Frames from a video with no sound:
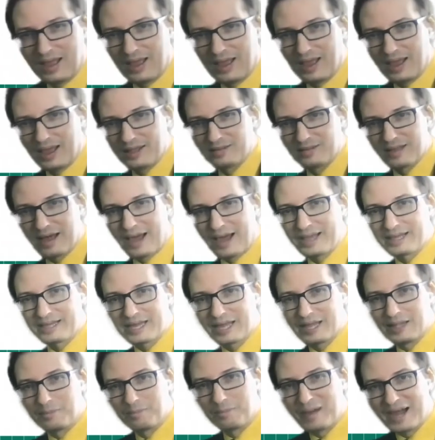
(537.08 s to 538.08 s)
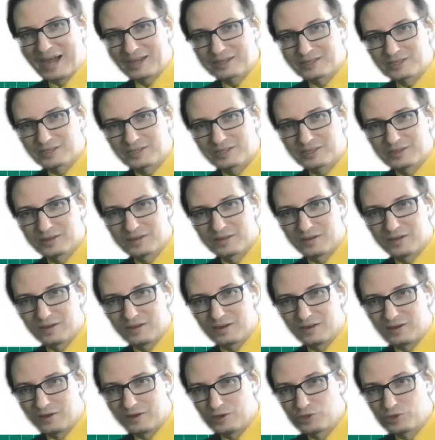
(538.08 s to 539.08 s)
And I can mark
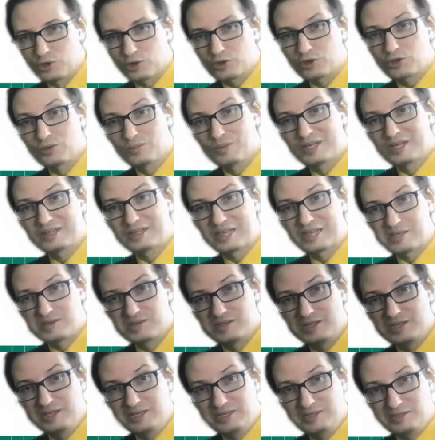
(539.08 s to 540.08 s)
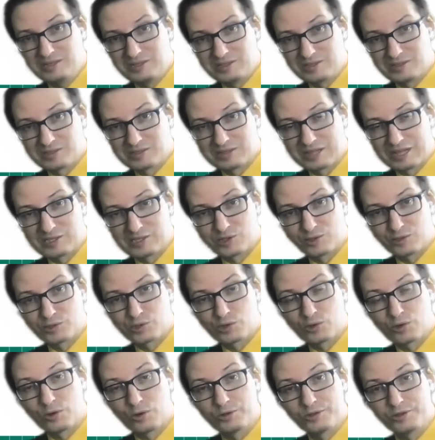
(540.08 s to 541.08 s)
a document as deleted. That's also
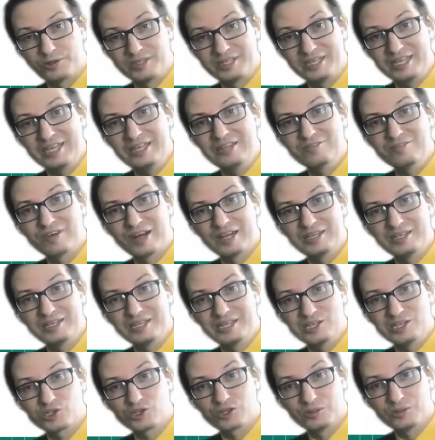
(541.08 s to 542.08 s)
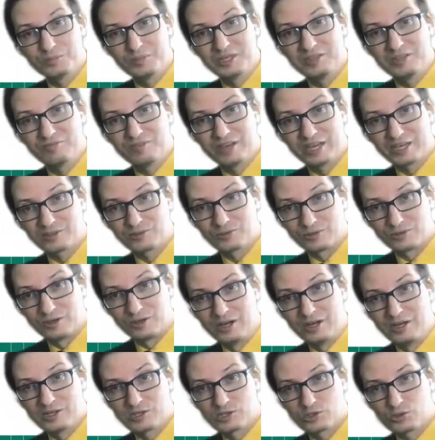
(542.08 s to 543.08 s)
called an invalidation bit vector.
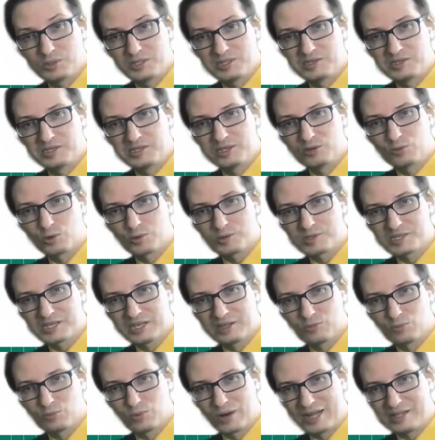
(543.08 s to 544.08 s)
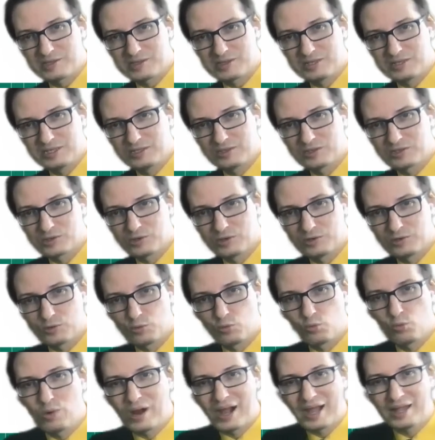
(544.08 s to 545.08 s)
So it's zeros and ones. It's a
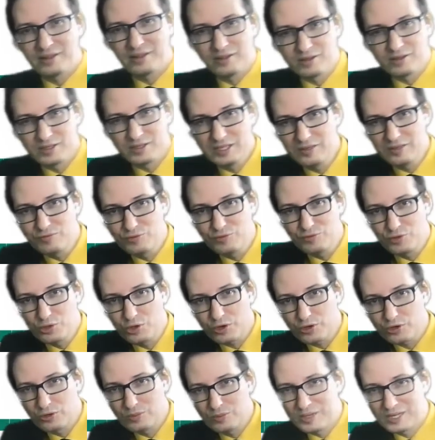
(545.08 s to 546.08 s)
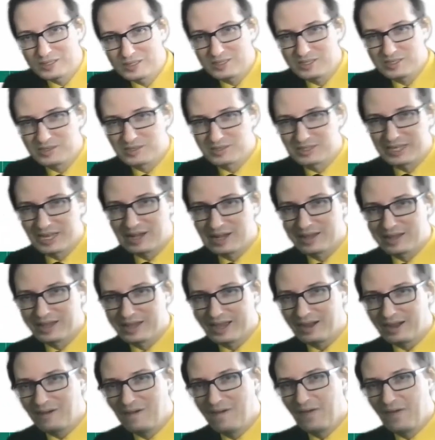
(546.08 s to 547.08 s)
1 if the document is still
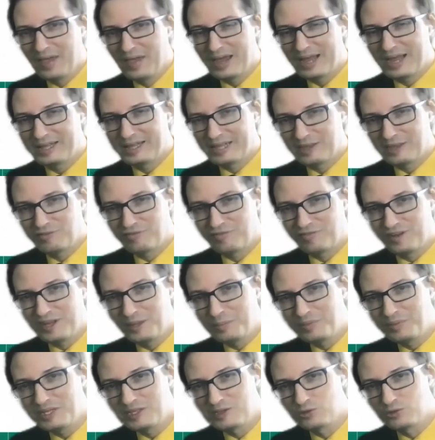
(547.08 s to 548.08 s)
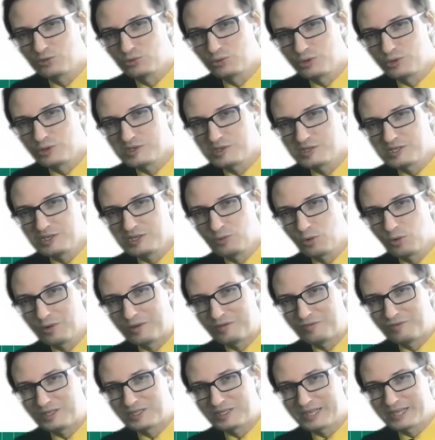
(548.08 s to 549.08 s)
there, and I flip it to a 0
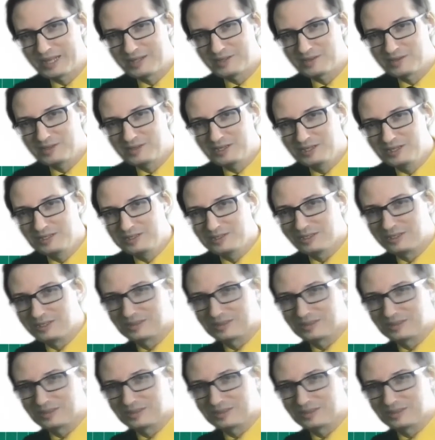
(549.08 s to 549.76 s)
if it gets deleted.